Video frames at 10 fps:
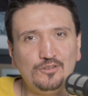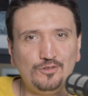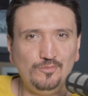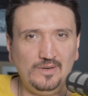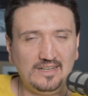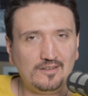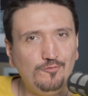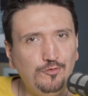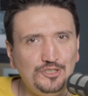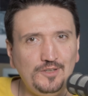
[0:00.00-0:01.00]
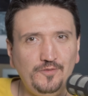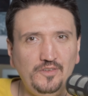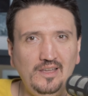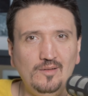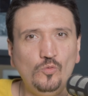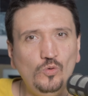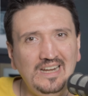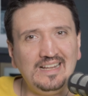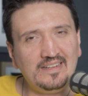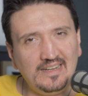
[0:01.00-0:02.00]
rumor, Fujifilm
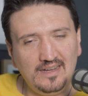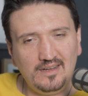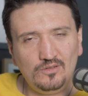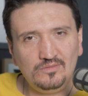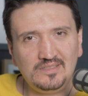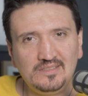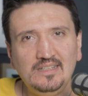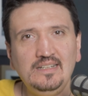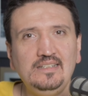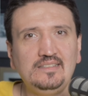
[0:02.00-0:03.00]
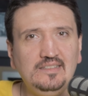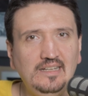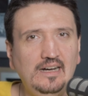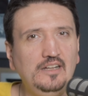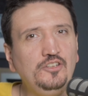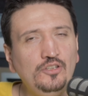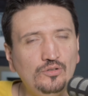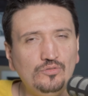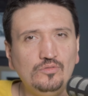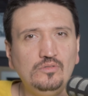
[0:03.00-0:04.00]
will announce the
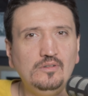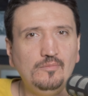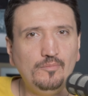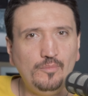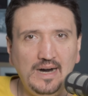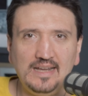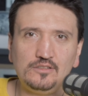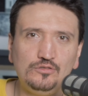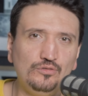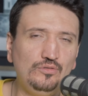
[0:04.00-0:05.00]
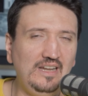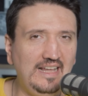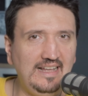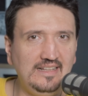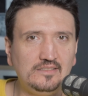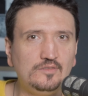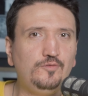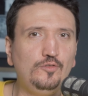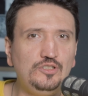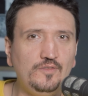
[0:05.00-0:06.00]
new Mark II lens
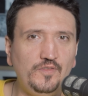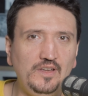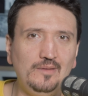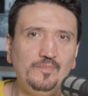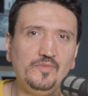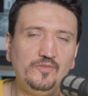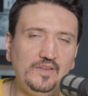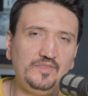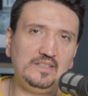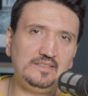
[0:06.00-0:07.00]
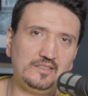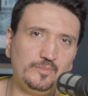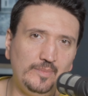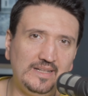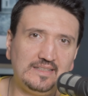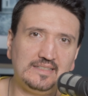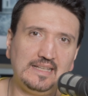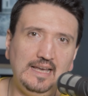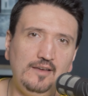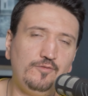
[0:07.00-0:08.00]
Fujifilm 56mm
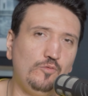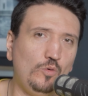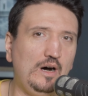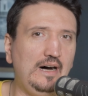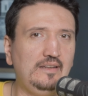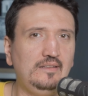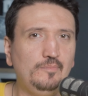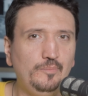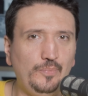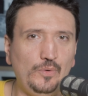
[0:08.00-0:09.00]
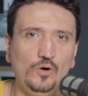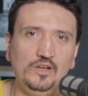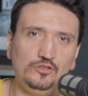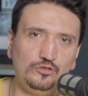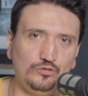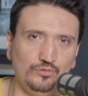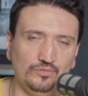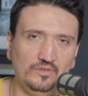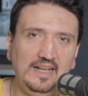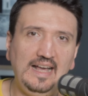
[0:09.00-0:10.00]
f1.2
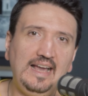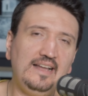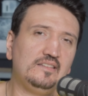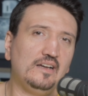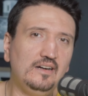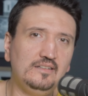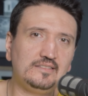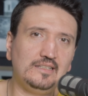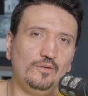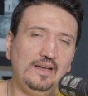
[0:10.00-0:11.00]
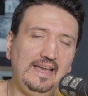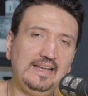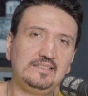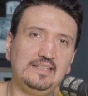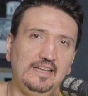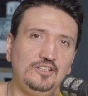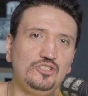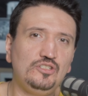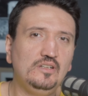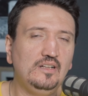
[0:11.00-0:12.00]
and also
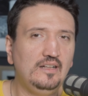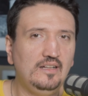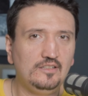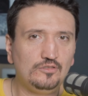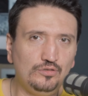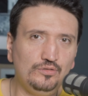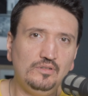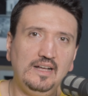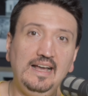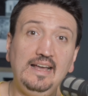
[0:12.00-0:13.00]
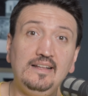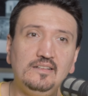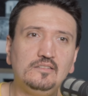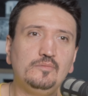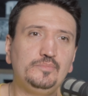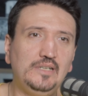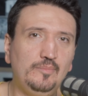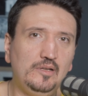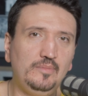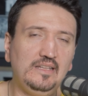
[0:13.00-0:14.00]
X-H2 and
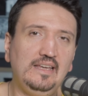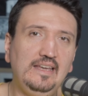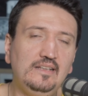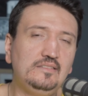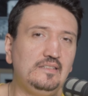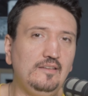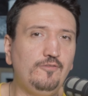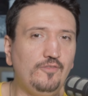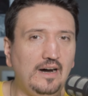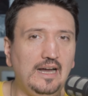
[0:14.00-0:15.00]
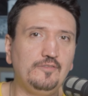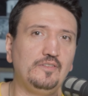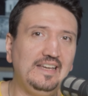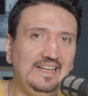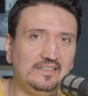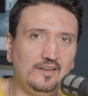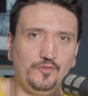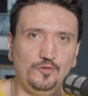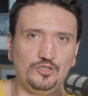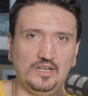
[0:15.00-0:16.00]
probably X-T5 in the
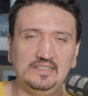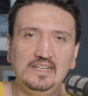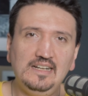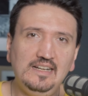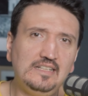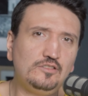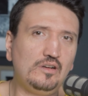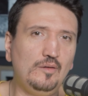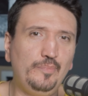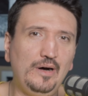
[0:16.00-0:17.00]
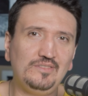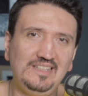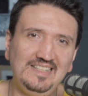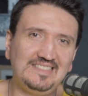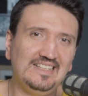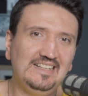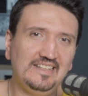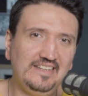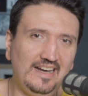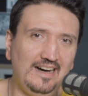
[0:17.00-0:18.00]
future. Let's talk about this
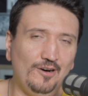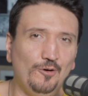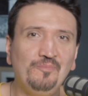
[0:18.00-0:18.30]
now.